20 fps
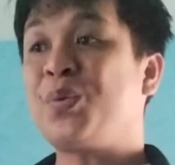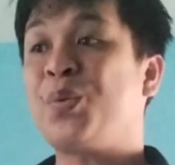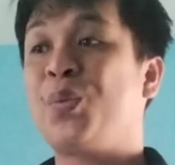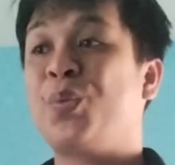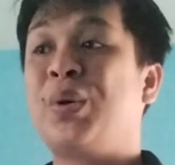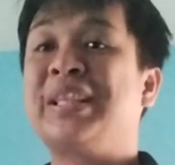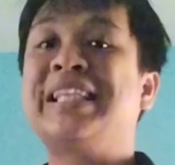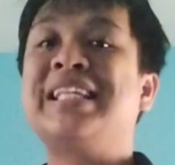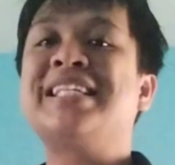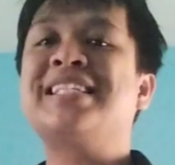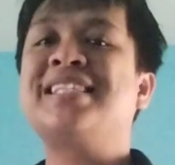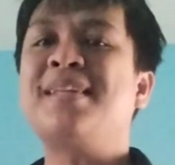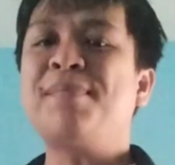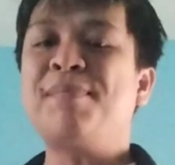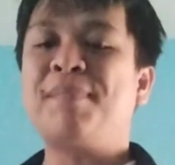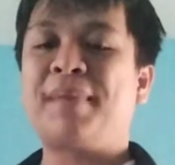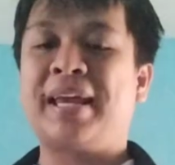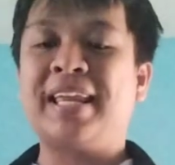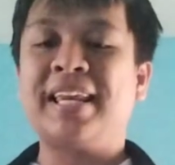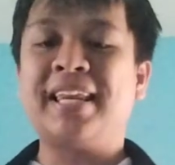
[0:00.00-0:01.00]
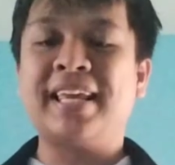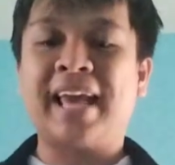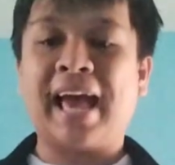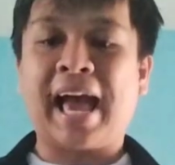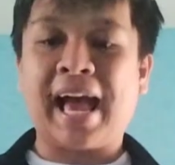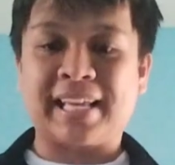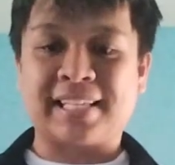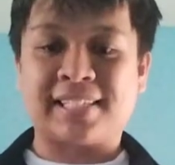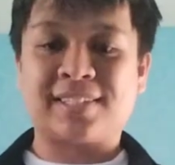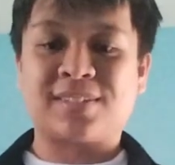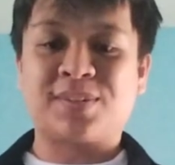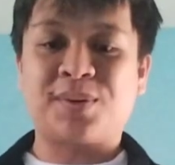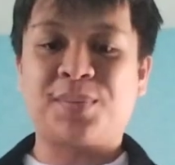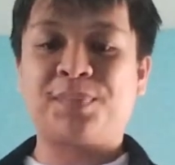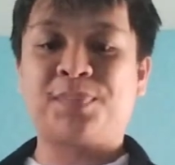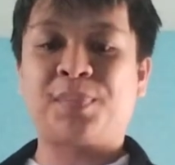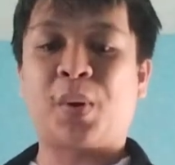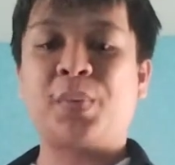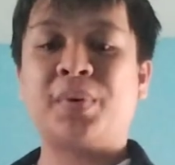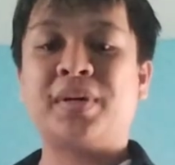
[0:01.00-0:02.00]
what is the main gas
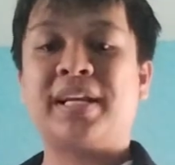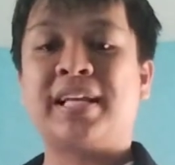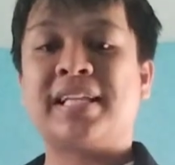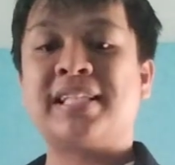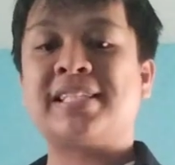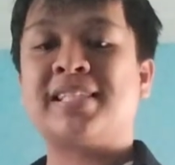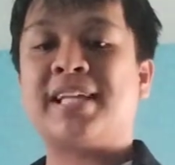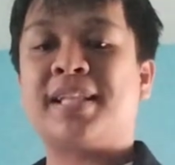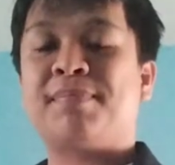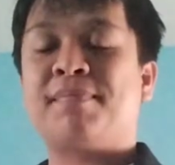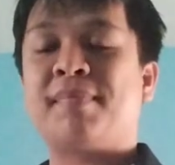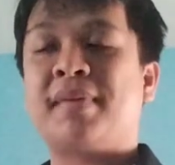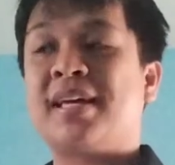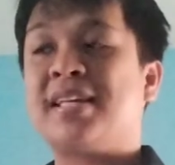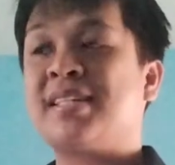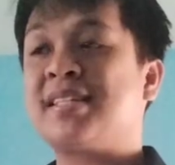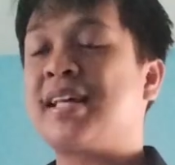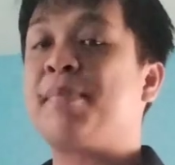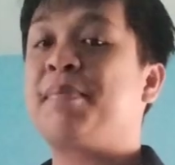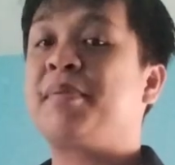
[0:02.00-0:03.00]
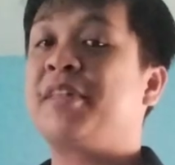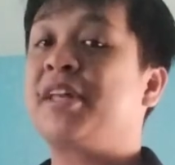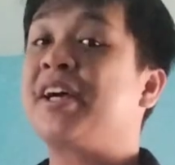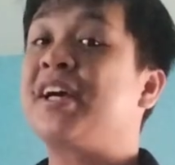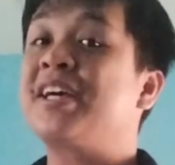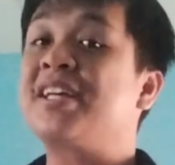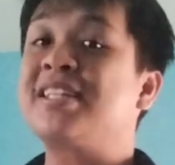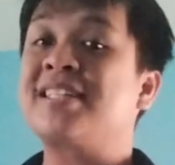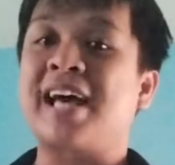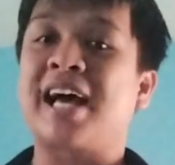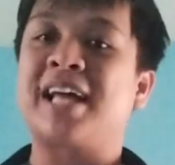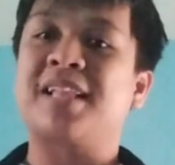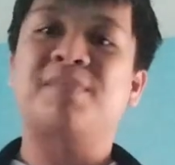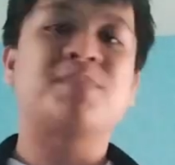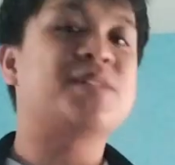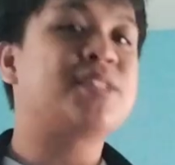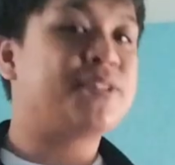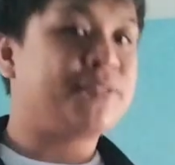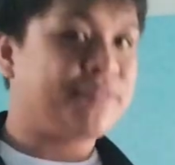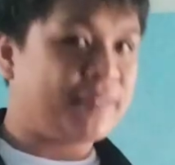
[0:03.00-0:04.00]
components that makes up the Earth's
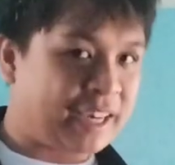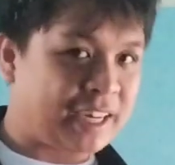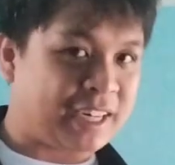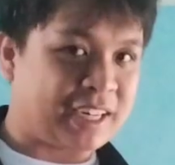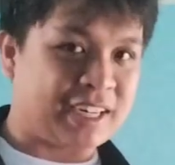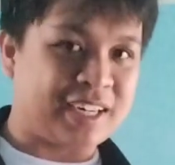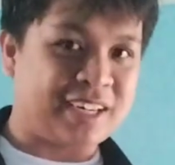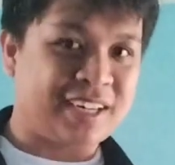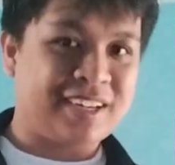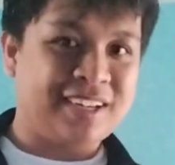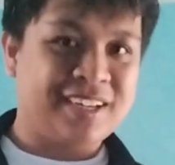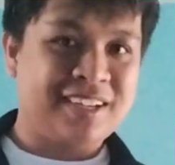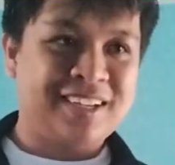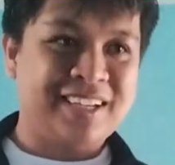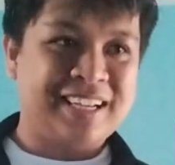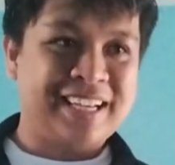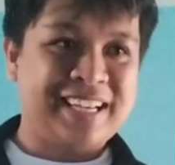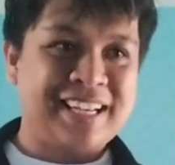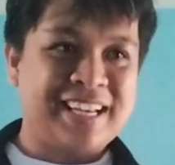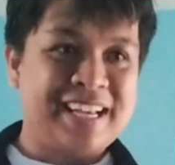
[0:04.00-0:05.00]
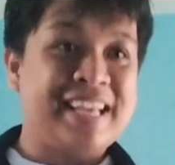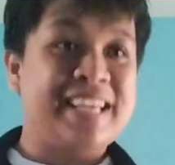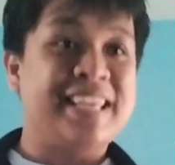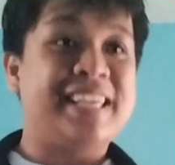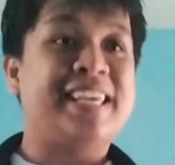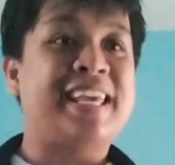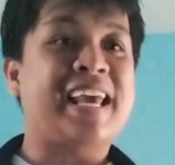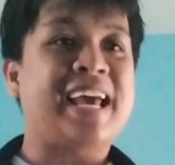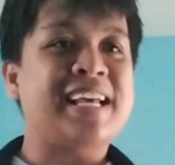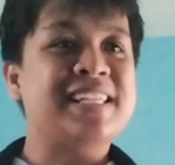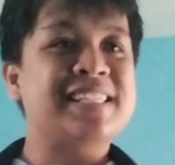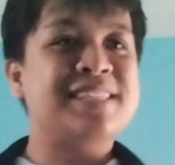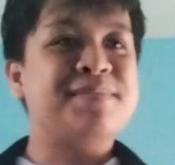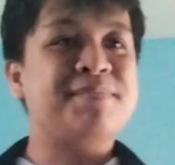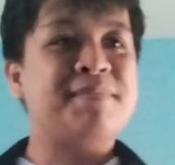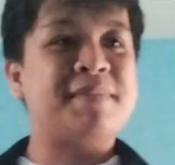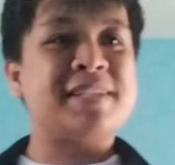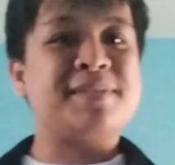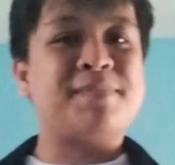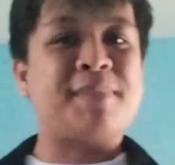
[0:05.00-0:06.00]
atmosphere? Yes,
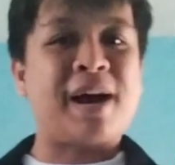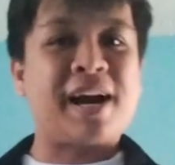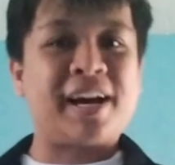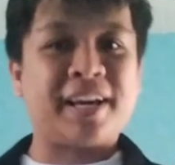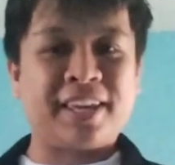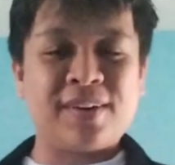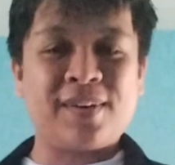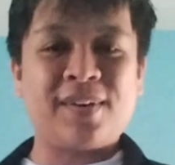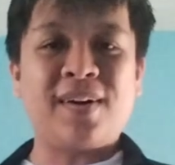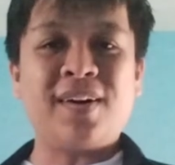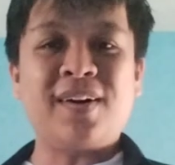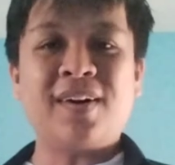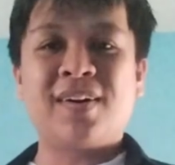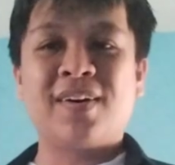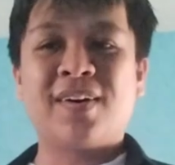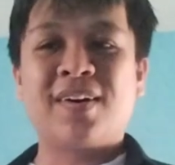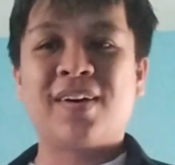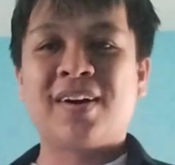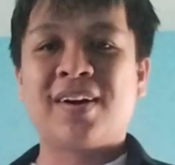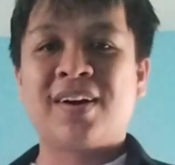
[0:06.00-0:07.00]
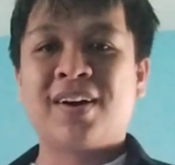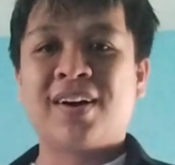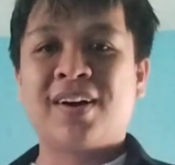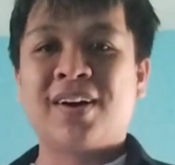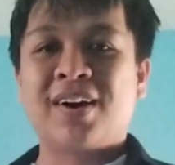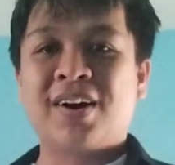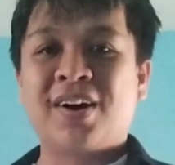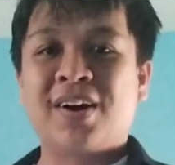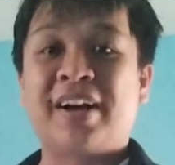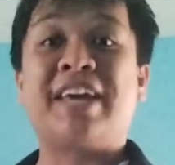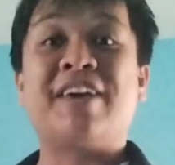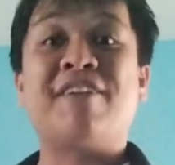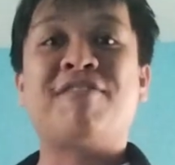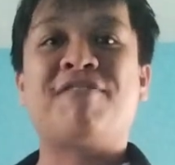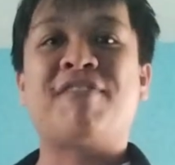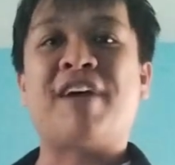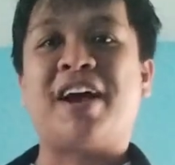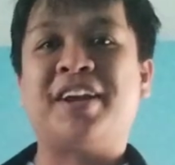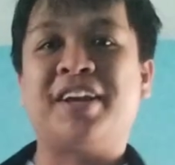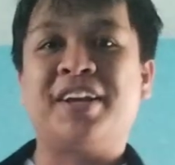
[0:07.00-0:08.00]
Miss Baguio? Okay,
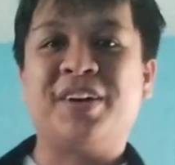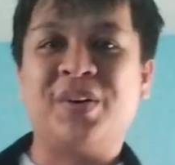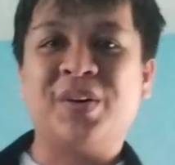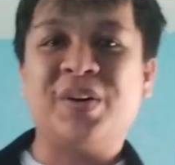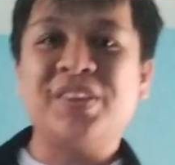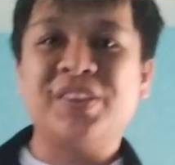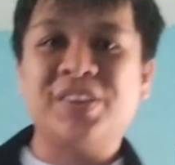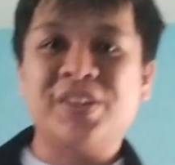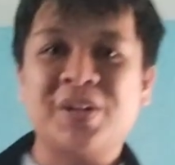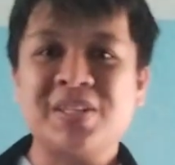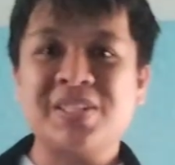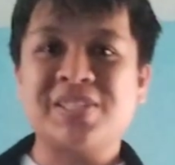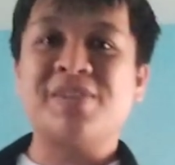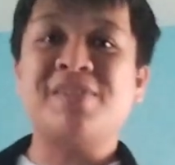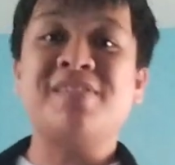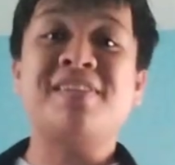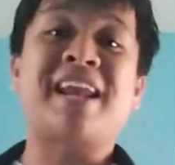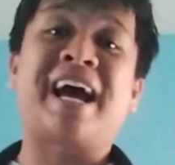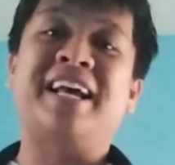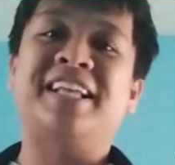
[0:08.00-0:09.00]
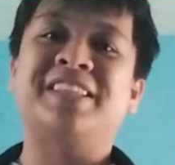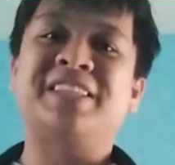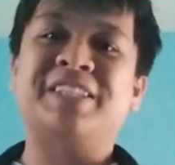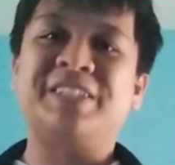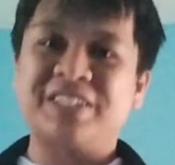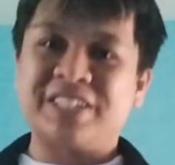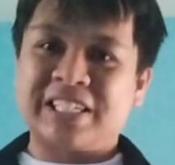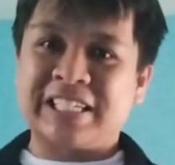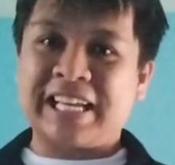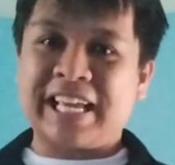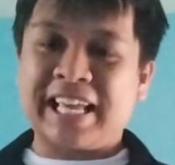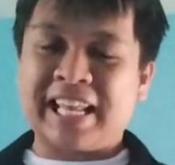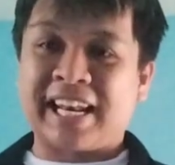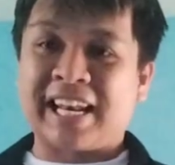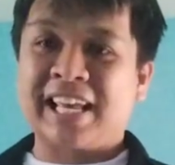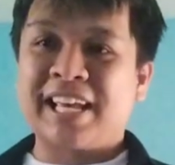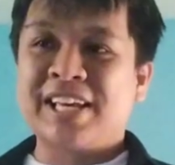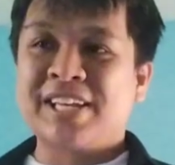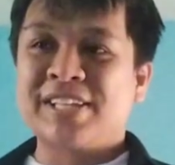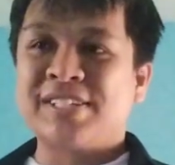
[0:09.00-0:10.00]
very good. No, so nitrogen.
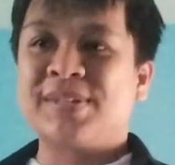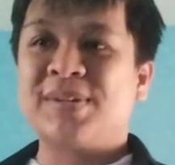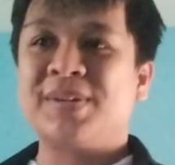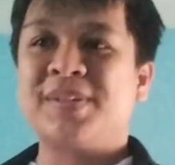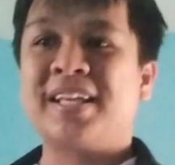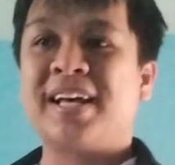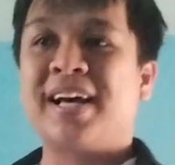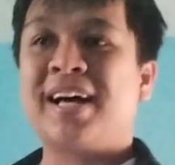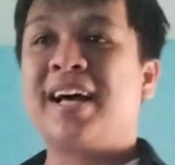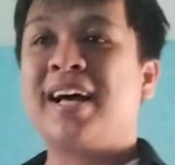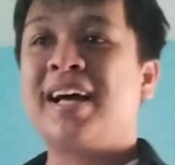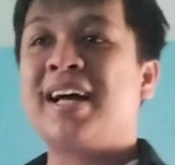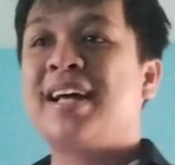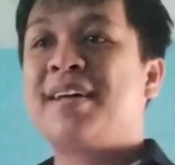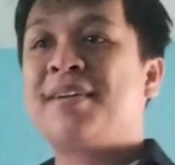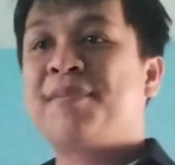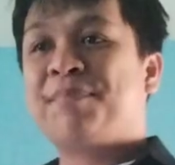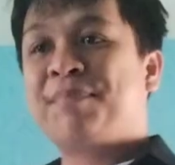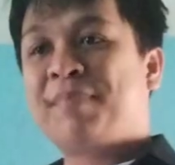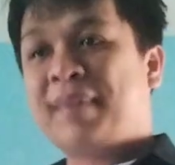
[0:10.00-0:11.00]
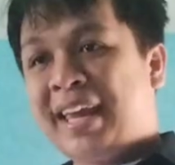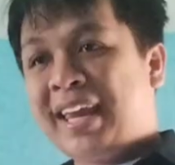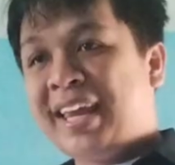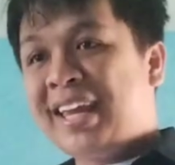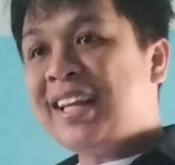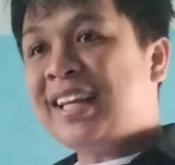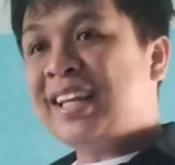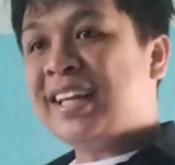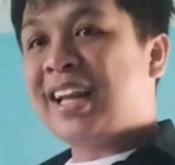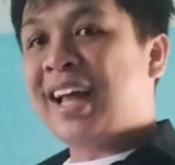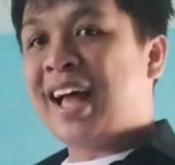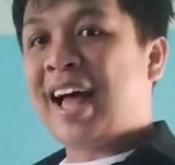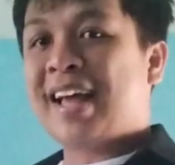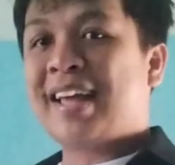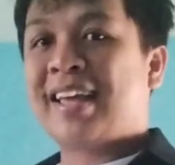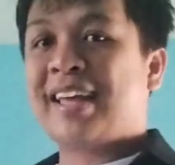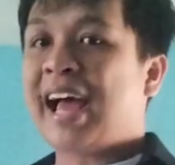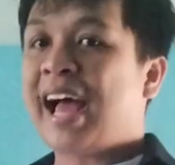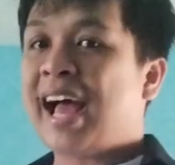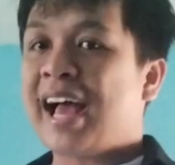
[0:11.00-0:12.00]
So the main
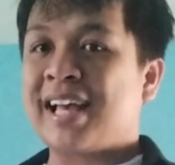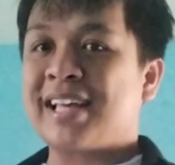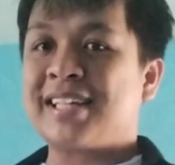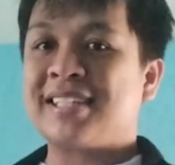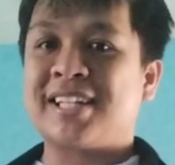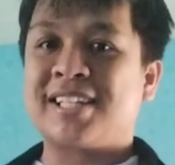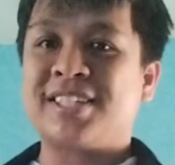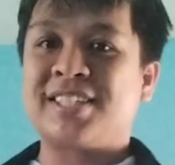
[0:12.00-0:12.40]
gas